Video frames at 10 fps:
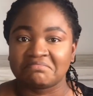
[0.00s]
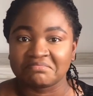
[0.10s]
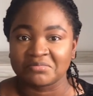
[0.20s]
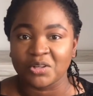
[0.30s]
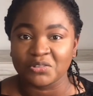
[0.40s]

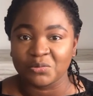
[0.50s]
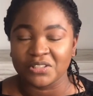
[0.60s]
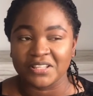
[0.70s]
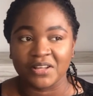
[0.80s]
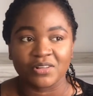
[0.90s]
What
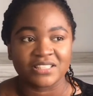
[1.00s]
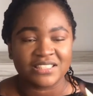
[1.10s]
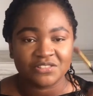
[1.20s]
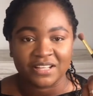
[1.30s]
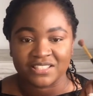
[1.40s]
they call, is it
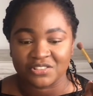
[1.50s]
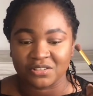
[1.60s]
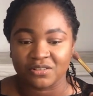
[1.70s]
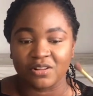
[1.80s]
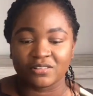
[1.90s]
transition
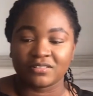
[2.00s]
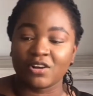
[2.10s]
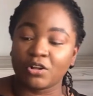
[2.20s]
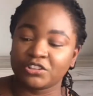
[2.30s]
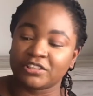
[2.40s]
color?
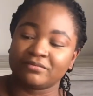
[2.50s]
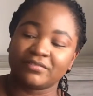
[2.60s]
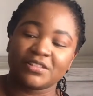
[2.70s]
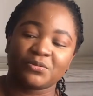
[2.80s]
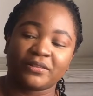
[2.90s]
Culture,
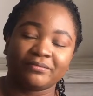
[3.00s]
this one.